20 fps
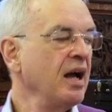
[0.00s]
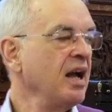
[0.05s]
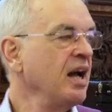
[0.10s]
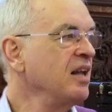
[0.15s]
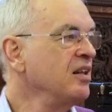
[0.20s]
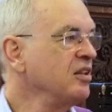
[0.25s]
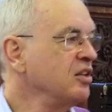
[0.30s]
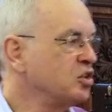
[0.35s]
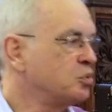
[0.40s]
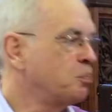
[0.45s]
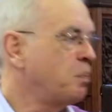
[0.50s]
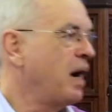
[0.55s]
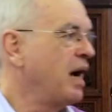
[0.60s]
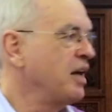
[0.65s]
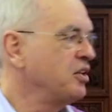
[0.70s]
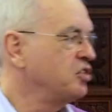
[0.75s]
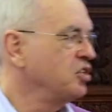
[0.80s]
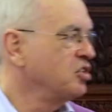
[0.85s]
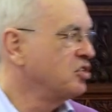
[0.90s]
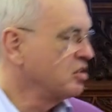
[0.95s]
in this
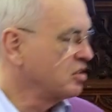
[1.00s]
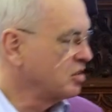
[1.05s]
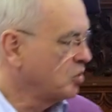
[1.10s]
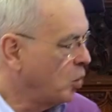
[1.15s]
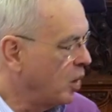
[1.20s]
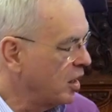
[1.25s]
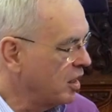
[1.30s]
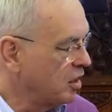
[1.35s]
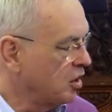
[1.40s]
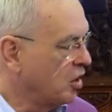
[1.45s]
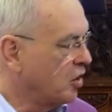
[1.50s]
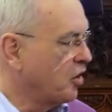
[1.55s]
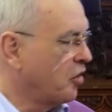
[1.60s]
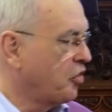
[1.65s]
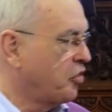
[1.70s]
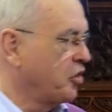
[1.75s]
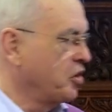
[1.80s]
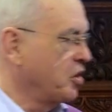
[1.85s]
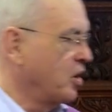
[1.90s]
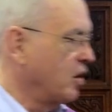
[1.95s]
passage. There's quite a lot of
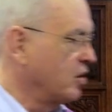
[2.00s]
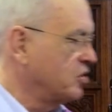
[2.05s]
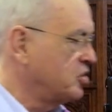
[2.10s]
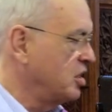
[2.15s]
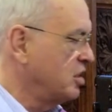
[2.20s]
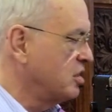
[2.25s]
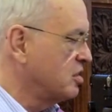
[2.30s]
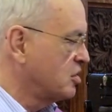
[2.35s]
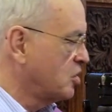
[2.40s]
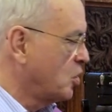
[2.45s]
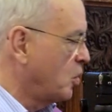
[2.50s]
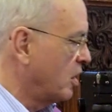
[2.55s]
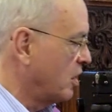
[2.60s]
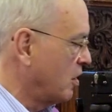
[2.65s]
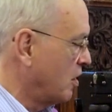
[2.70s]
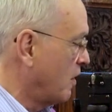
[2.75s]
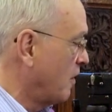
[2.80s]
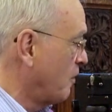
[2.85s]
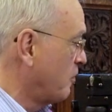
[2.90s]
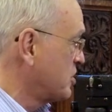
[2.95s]
theology, there's quite a
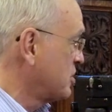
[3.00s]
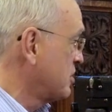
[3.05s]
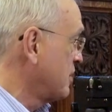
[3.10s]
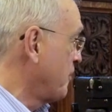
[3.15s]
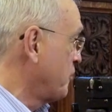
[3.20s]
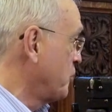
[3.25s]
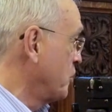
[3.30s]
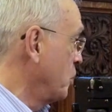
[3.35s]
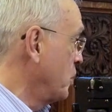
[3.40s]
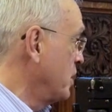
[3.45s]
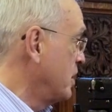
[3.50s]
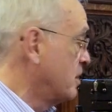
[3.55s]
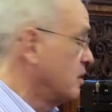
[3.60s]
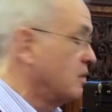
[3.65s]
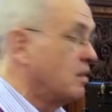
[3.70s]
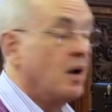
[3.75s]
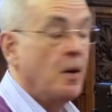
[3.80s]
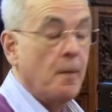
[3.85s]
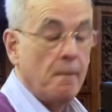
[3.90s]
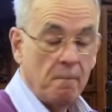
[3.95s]
lot of stuff that we
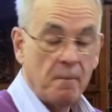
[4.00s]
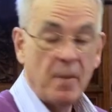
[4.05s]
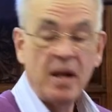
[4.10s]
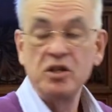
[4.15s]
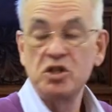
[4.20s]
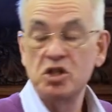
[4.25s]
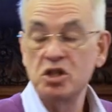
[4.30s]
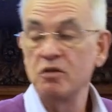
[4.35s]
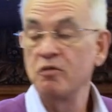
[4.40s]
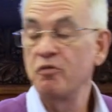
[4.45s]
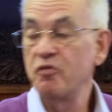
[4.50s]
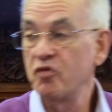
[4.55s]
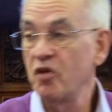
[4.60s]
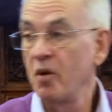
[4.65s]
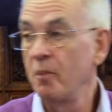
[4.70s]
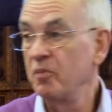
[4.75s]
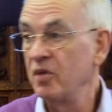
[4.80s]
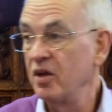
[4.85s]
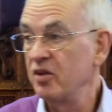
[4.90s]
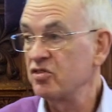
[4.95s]
could mention
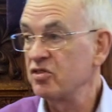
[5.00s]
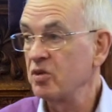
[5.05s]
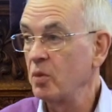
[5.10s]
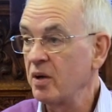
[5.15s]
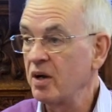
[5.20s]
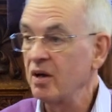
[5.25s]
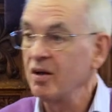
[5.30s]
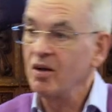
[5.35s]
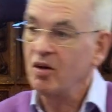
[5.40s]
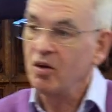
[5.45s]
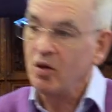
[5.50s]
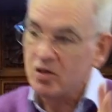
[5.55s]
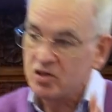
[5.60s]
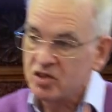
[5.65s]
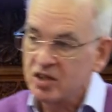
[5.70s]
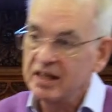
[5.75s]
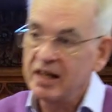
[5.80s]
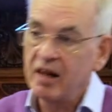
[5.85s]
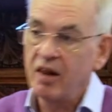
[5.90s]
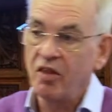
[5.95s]
from this. So we've got lots
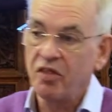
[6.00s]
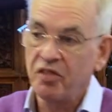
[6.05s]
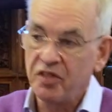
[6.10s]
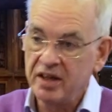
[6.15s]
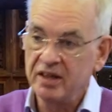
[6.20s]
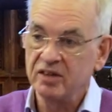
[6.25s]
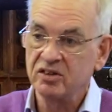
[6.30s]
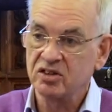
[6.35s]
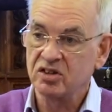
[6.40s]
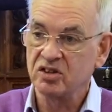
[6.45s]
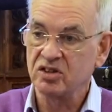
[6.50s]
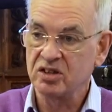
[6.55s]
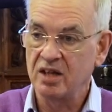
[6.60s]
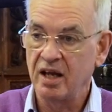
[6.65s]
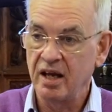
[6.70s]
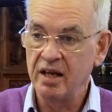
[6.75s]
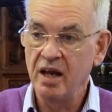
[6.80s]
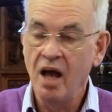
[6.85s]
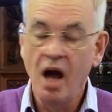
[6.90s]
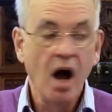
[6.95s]
of little things to
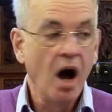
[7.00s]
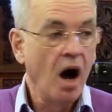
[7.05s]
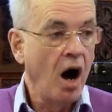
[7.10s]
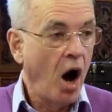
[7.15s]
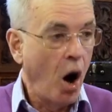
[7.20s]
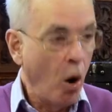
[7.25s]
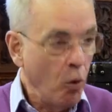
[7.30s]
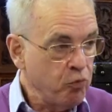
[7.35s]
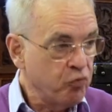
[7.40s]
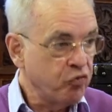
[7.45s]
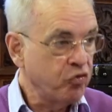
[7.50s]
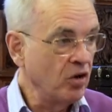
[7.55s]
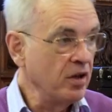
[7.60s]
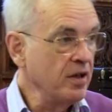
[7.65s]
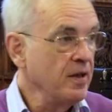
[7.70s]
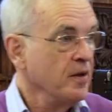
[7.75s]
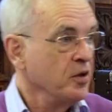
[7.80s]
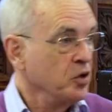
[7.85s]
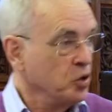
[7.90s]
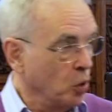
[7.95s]
say.
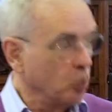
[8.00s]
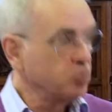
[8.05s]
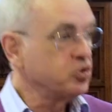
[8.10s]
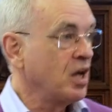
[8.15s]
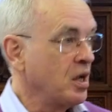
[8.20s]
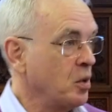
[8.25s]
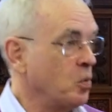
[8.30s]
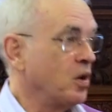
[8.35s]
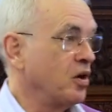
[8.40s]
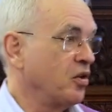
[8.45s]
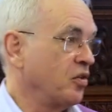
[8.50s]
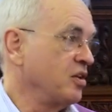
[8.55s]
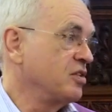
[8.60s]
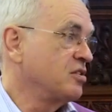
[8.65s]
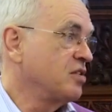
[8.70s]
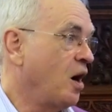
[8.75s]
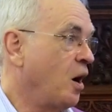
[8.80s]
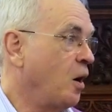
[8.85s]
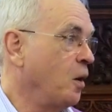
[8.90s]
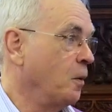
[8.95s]
Hopefully you'll take one of
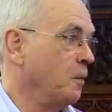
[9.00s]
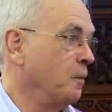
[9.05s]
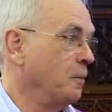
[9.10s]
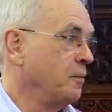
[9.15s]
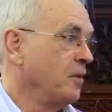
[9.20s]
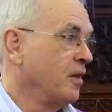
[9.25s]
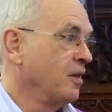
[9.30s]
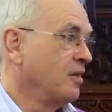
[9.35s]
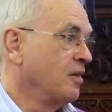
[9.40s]
these home,